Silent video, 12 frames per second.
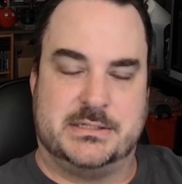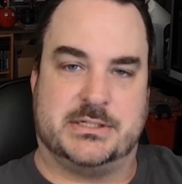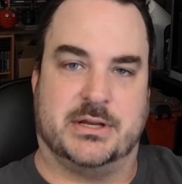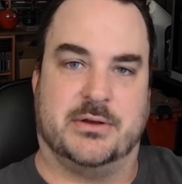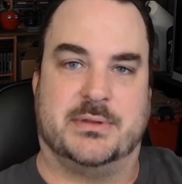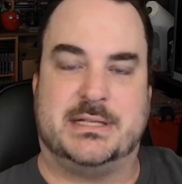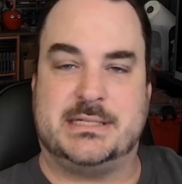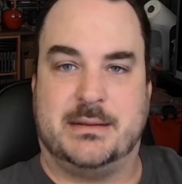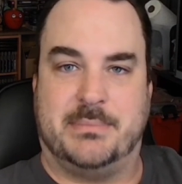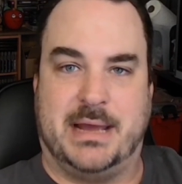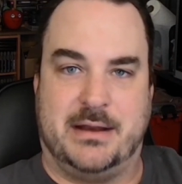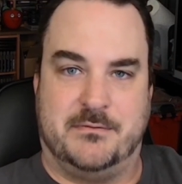So that's not
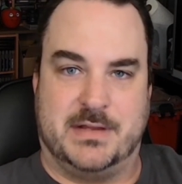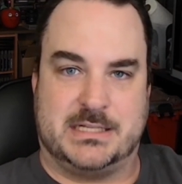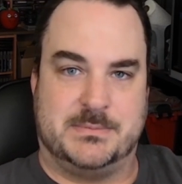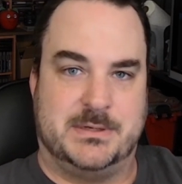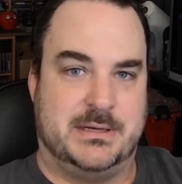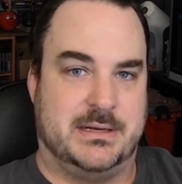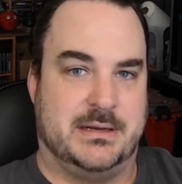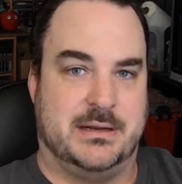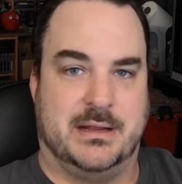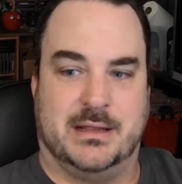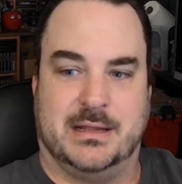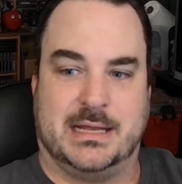a bad investment. And
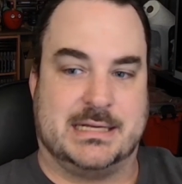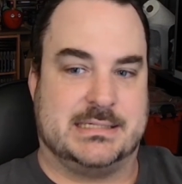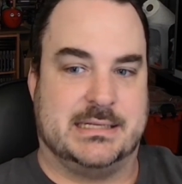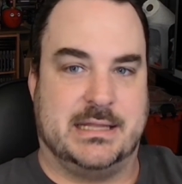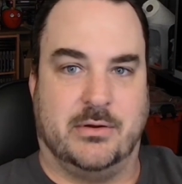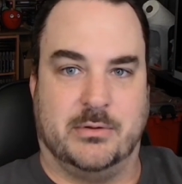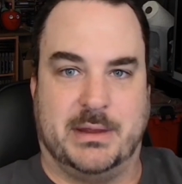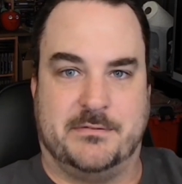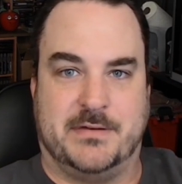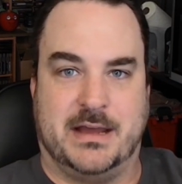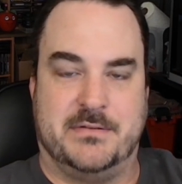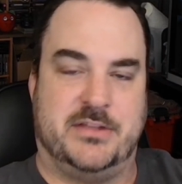like I said, they hold about
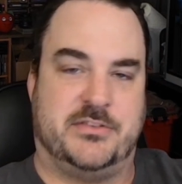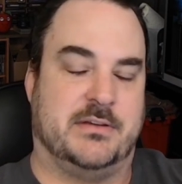5 each.